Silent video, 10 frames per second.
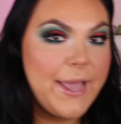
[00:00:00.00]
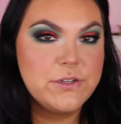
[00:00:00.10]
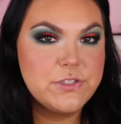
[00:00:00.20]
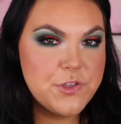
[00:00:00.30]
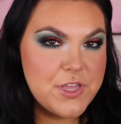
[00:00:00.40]

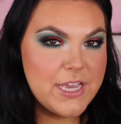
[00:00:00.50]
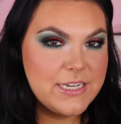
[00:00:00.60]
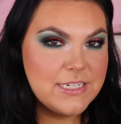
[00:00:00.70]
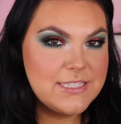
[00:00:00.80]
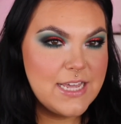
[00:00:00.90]
also think I
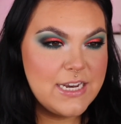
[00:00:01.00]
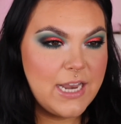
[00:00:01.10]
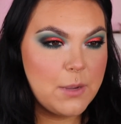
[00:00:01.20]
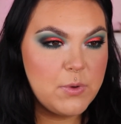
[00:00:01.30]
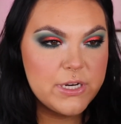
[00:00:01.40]
decided
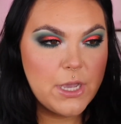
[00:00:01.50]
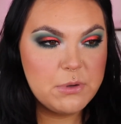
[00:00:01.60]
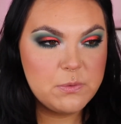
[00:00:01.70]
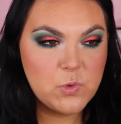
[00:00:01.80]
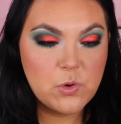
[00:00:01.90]
I want to go
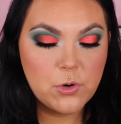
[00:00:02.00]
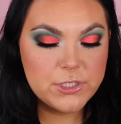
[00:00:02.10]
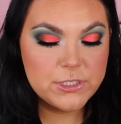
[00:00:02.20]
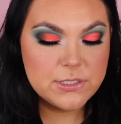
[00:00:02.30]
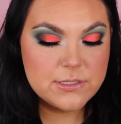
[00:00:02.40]
in with
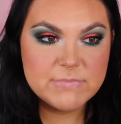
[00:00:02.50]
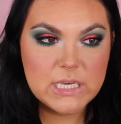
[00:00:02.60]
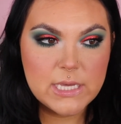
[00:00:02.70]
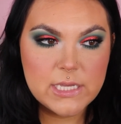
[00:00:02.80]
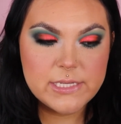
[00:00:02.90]
quarters
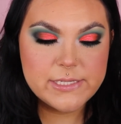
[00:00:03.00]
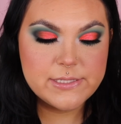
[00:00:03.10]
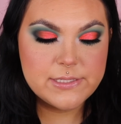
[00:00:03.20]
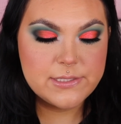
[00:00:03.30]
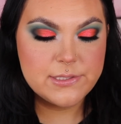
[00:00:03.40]

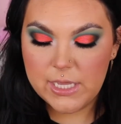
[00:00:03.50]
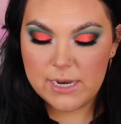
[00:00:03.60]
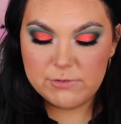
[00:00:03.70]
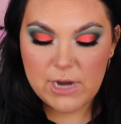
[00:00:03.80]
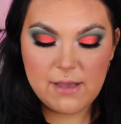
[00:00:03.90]
because you can
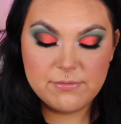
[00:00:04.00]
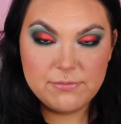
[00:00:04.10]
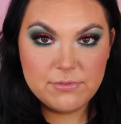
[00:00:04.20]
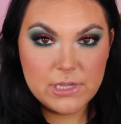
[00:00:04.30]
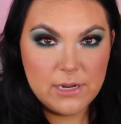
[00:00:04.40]
never have
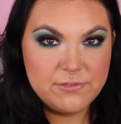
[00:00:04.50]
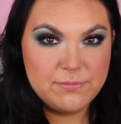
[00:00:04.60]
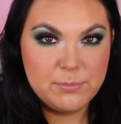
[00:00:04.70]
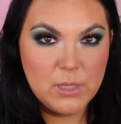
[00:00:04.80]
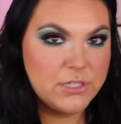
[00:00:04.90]

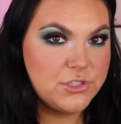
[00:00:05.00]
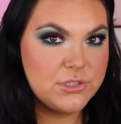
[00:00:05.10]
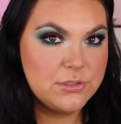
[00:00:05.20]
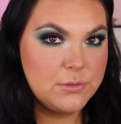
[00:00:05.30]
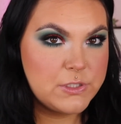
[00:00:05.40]
enough blush?
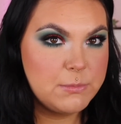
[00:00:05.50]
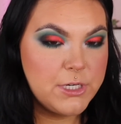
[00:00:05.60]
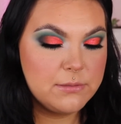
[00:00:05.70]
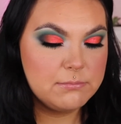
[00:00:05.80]
Question mark?